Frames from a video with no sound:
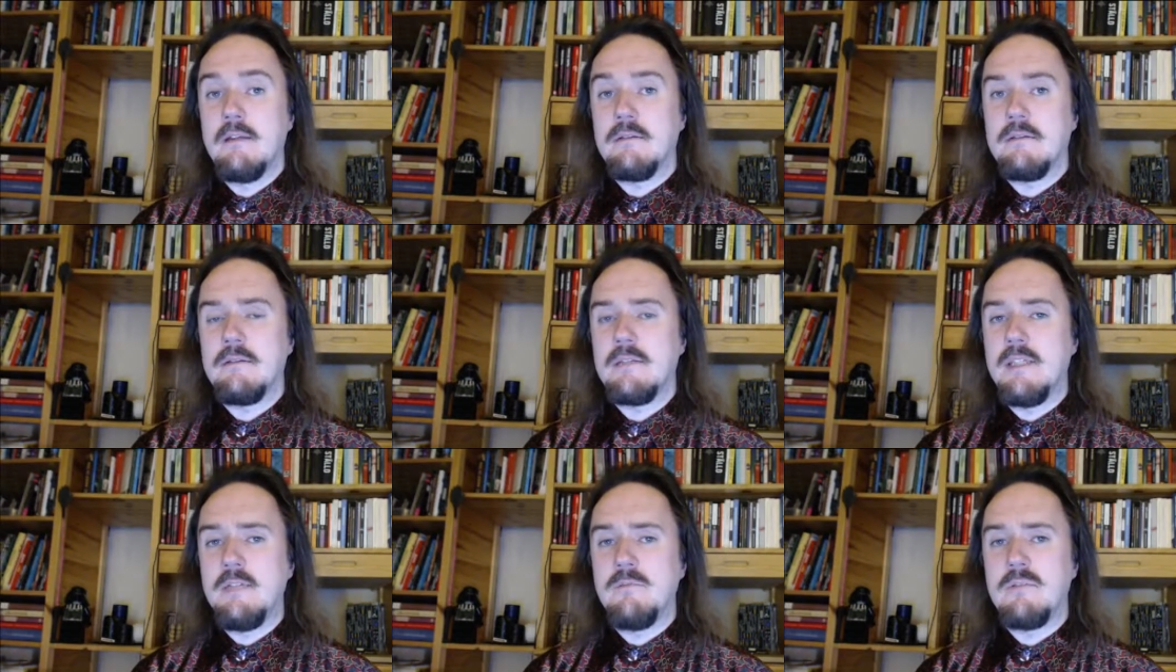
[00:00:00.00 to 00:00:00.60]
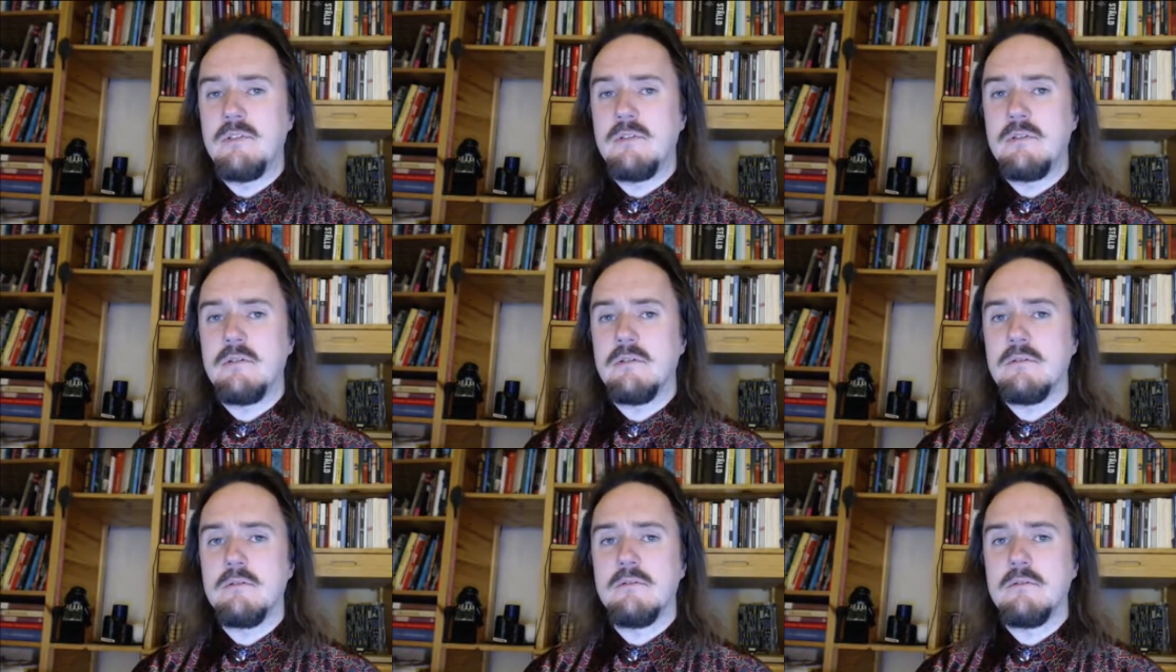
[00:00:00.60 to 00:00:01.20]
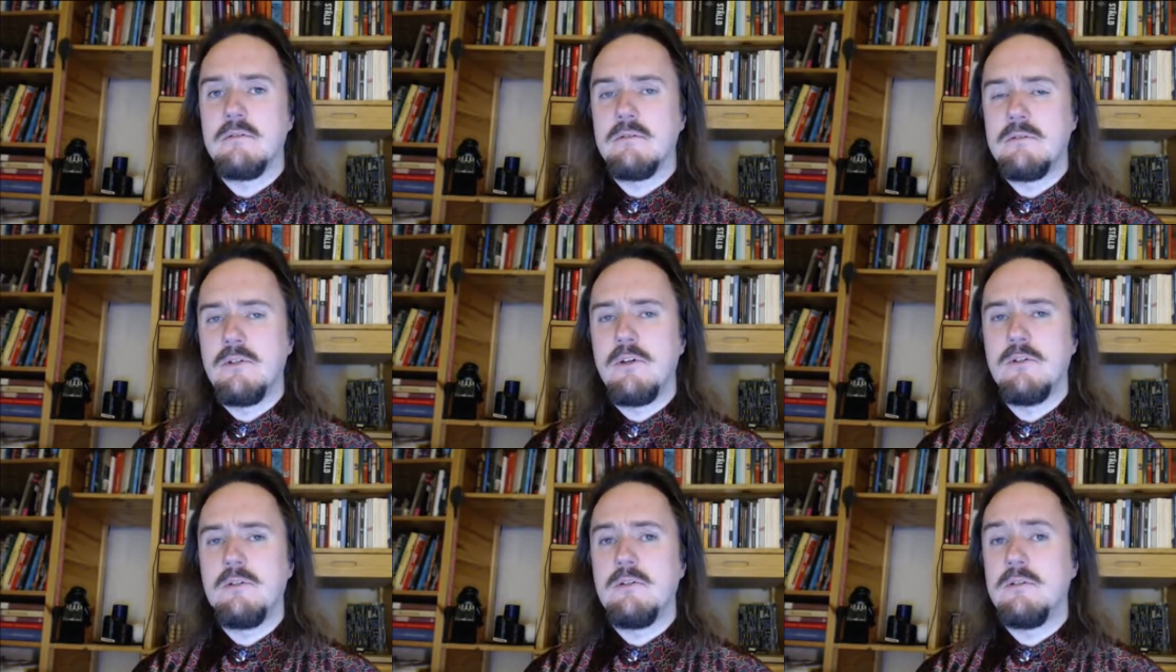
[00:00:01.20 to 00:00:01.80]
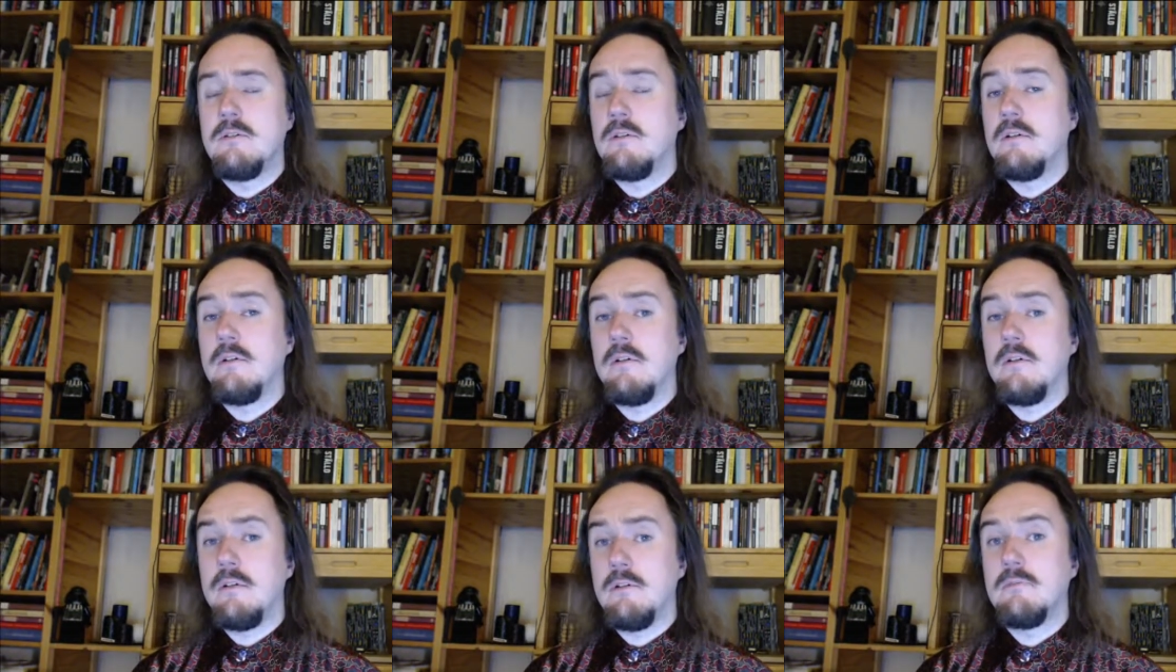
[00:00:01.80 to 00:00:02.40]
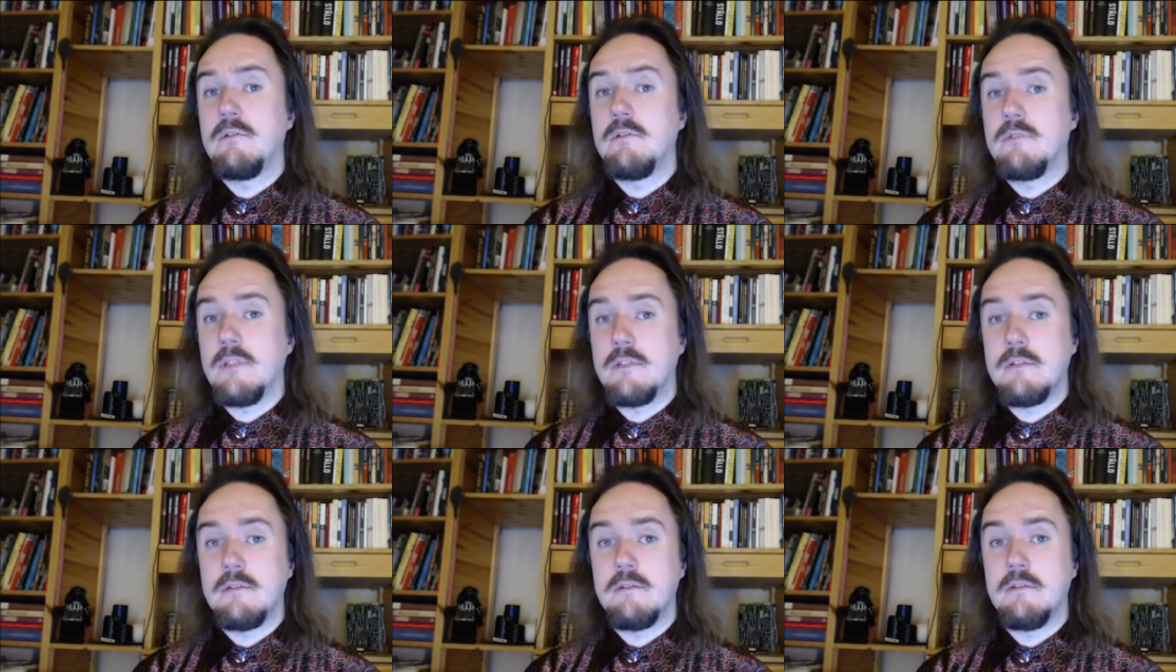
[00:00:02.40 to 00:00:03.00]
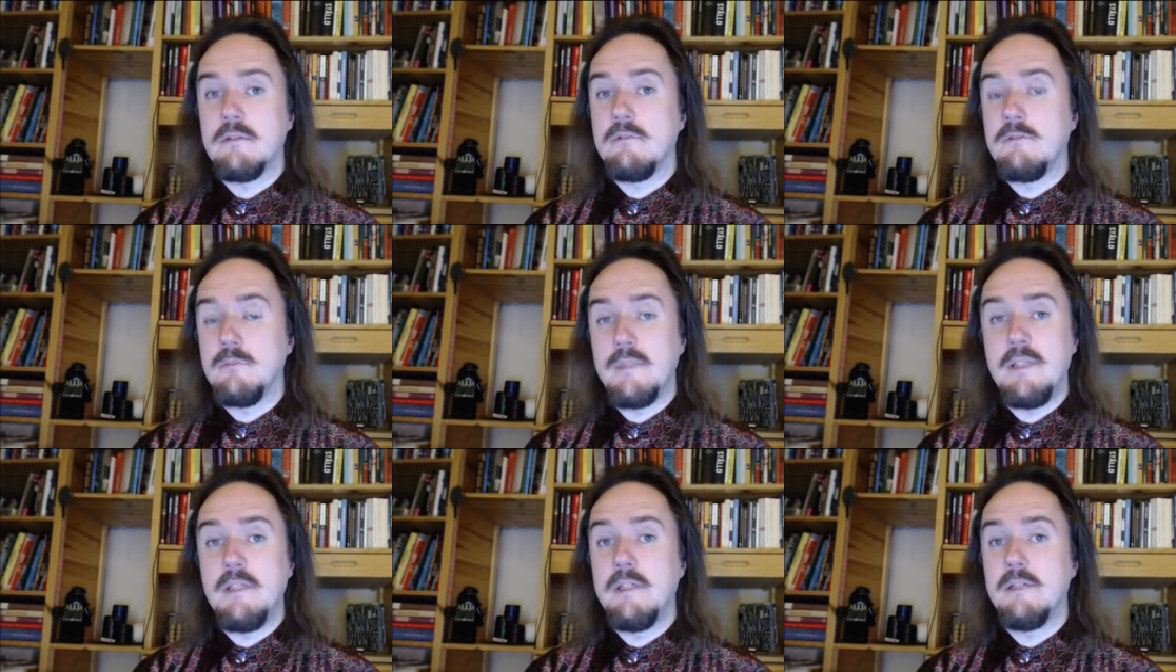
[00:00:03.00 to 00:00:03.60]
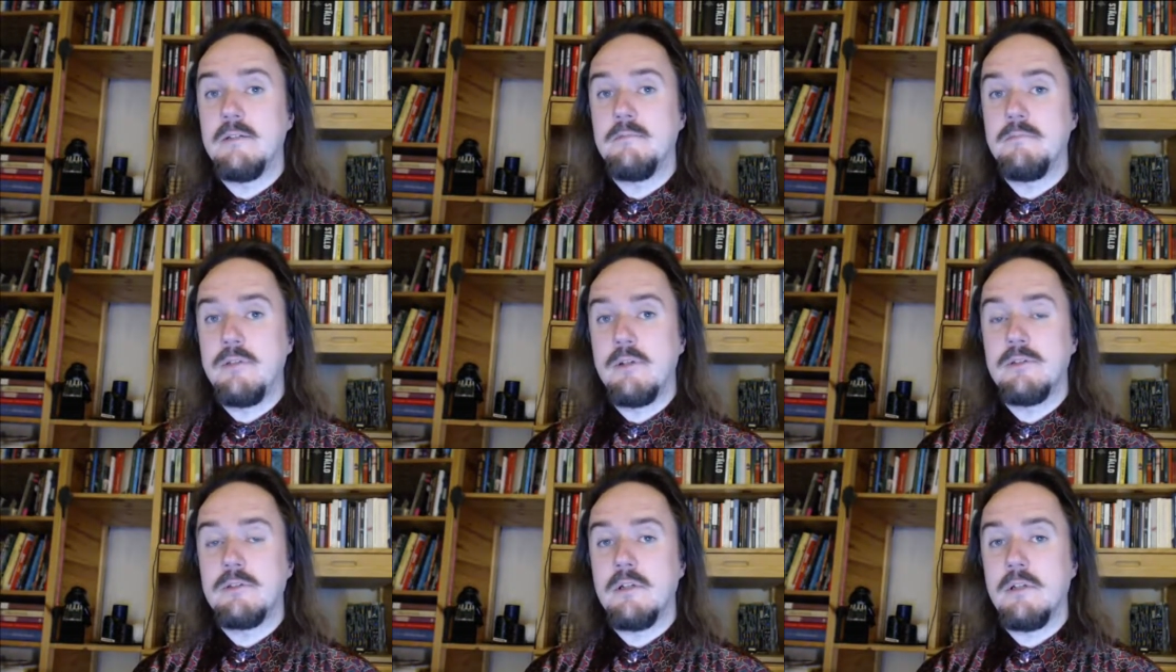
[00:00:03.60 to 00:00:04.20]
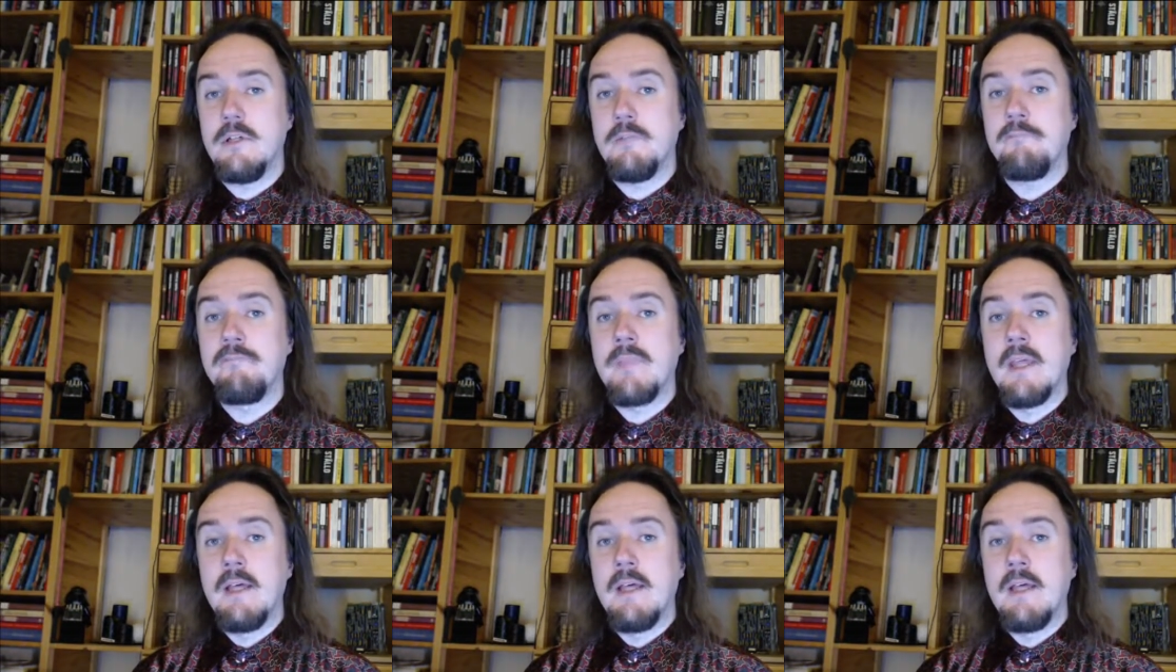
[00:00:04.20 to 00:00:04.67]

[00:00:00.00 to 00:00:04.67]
that seems rather ludicrous to me personally.